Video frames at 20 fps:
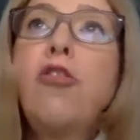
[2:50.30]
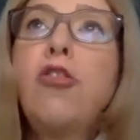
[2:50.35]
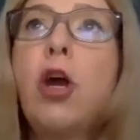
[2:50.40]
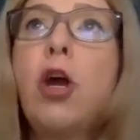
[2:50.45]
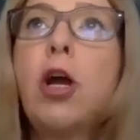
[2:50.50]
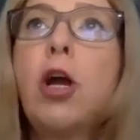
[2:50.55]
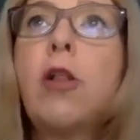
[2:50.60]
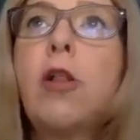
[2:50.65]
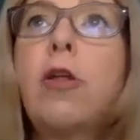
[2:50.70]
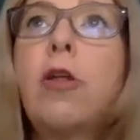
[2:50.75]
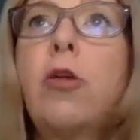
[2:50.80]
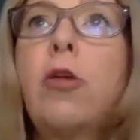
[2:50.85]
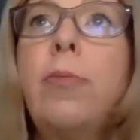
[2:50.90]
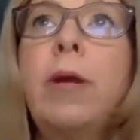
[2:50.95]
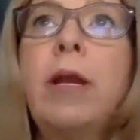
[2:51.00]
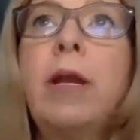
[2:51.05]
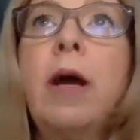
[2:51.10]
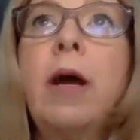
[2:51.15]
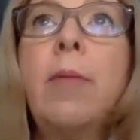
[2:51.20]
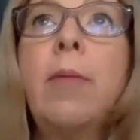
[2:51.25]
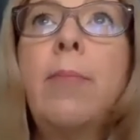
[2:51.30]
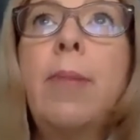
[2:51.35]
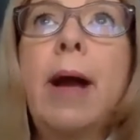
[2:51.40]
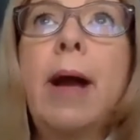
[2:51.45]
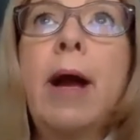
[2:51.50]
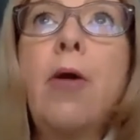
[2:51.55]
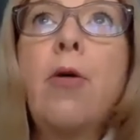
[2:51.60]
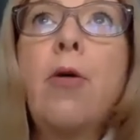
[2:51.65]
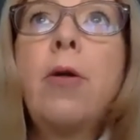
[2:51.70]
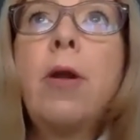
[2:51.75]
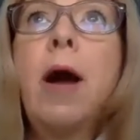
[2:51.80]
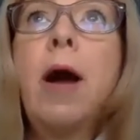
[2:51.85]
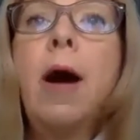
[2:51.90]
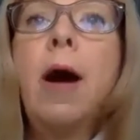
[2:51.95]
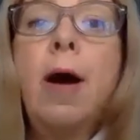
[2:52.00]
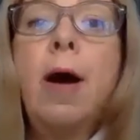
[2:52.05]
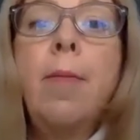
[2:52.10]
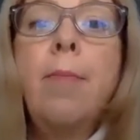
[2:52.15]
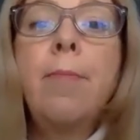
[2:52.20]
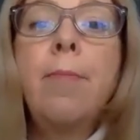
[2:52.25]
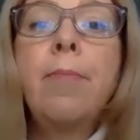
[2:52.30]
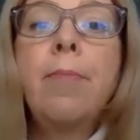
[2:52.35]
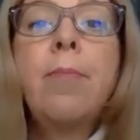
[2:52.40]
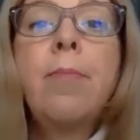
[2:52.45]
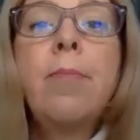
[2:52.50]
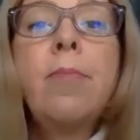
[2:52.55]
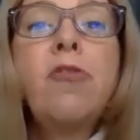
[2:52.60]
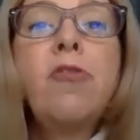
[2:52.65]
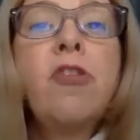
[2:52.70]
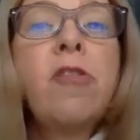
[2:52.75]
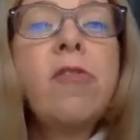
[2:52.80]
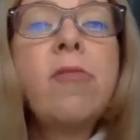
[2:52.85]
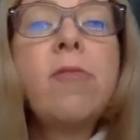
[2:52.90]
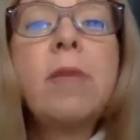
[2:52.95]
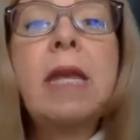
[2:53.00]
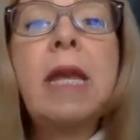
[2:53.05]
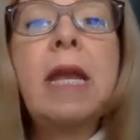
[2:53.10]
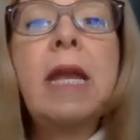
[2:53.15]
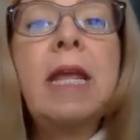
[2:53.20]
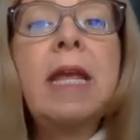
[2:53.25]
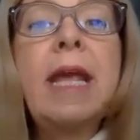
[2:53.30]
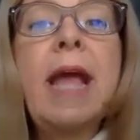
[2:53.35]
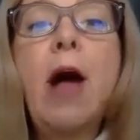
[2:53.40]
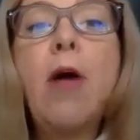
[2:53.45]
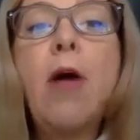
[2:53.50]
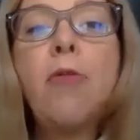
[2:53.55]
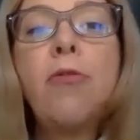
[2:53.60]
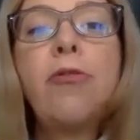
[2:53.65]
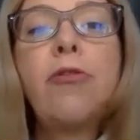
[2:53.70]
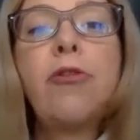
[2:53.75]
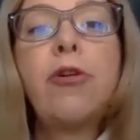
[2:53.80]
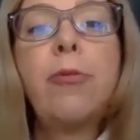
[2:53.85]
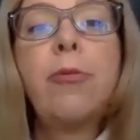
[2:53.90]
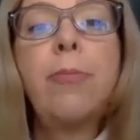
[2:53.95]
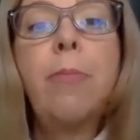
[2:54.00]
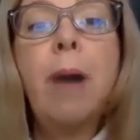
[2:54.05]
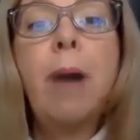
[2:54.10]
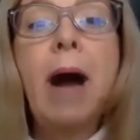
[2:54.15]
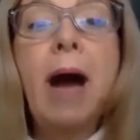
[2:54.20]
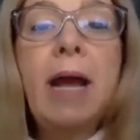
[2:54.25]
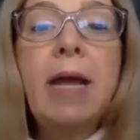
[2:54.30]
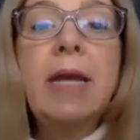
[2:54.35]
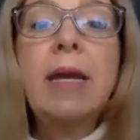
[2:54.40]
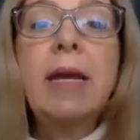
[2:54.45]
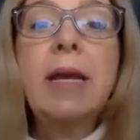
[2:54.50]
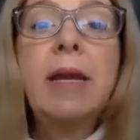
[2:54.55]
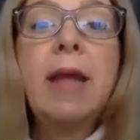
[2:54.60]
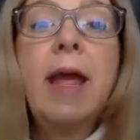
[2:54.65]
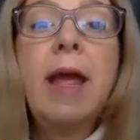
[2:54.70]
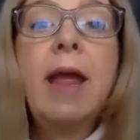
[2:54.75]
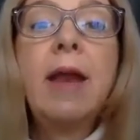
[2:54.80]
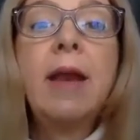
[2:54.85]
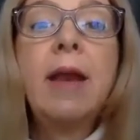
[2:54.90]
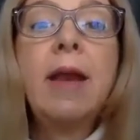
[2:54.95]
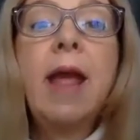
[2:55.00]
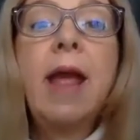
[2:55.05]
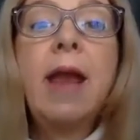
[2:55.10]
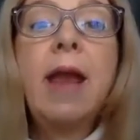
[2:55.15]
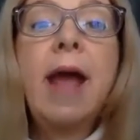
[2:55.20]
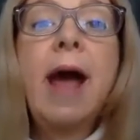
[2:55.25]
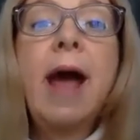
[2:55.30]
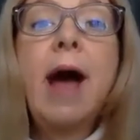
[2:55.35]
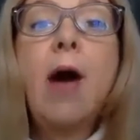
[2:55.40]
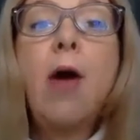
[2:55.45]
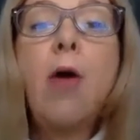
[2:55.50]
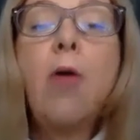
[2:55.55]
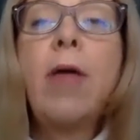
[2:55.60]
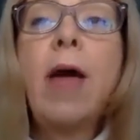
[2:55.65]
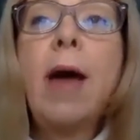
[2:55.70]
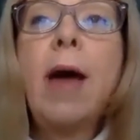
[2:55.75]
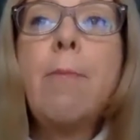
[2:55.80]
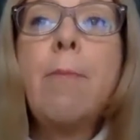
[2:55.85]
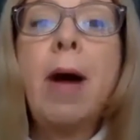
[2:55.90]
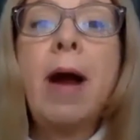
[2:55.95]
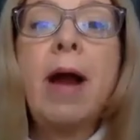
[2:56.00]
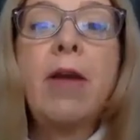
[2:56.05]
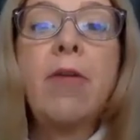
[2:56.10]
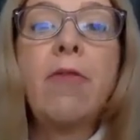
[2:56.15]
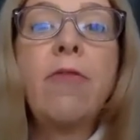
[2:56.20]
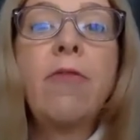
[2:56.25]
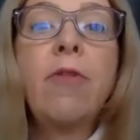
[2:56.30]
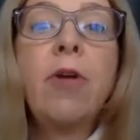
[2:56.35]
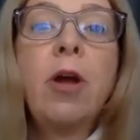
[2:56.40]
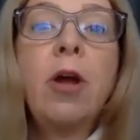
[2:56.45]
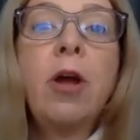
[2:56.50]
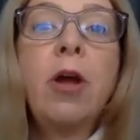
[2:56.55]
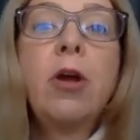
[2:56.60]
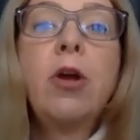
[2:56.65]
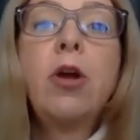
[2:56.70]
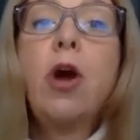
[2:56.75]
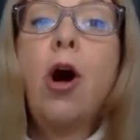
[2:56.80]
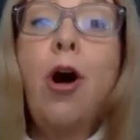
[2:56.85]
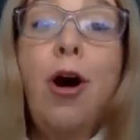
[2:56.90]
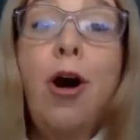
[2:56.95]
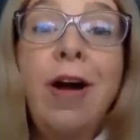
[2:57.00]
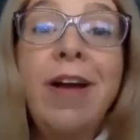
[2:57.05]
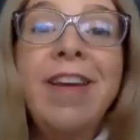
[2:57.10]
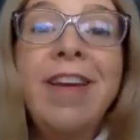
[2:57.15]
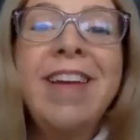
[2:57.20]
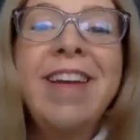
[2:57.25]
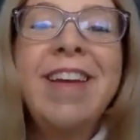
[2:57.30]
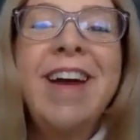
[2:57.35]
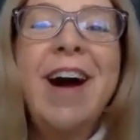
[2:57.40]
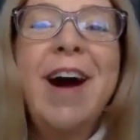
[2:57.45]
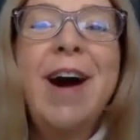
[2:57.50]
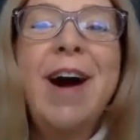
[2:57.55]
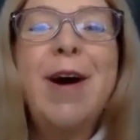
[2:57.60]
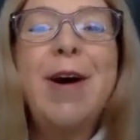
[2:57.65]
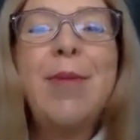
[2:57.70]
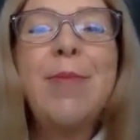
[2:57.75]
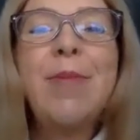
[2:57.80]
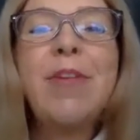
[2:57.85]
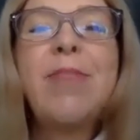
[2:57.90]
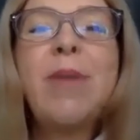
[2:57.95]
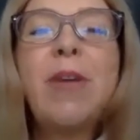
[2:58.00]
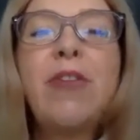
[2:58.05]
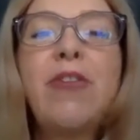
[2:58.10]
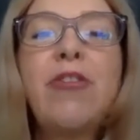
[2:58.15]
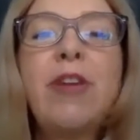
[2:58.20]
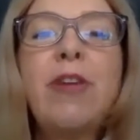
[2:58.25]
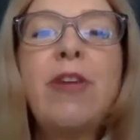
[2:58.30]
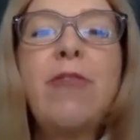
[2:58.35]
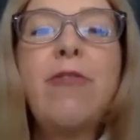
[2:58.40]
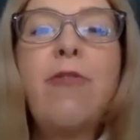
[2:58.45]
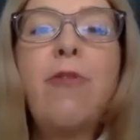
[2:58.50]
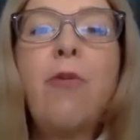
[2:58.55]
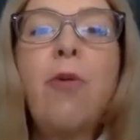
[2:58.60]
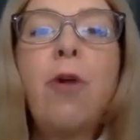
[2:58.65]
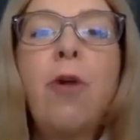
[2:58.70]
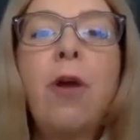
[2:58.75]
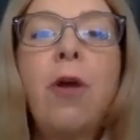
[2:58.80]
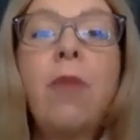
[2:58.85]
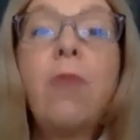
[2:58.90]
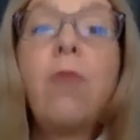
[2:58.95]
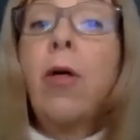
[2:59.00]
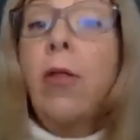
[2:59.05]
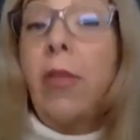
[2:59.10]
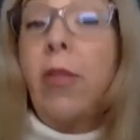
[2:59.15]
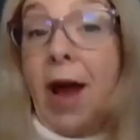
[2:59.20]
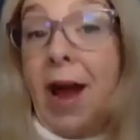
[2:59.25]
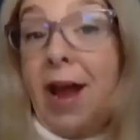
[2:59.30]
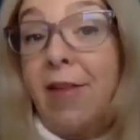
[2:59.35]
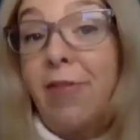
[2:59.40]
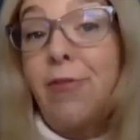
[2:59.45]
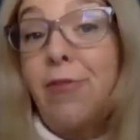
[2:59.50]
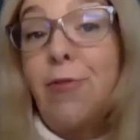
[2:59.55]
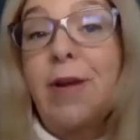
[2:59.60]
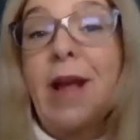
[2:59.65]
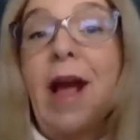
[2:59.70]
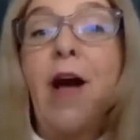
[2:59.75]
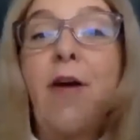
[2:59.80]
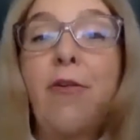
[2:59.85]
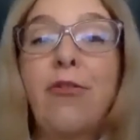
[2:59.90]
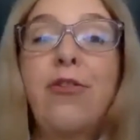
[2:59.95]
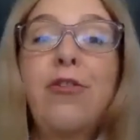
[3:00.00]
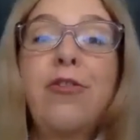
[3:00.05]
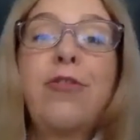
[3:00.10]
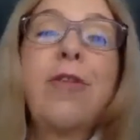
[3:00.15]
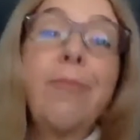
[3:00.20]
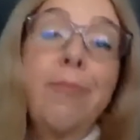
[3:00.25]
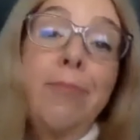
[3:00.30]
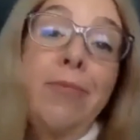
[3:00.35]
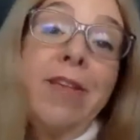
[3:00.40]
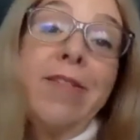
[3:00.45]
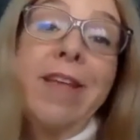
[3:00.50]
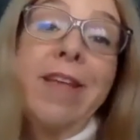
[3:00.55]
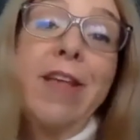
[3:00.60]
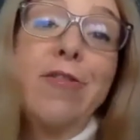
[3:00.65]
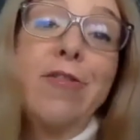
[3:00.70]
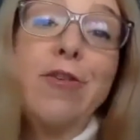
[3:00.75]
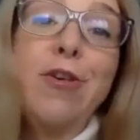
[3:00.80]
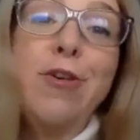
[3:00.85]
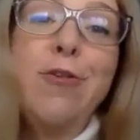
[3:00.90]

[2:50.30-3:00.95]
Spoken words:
you talk a little bit about just getting counselor buy-in and how that might have gone, especially for high school counselors, since that's who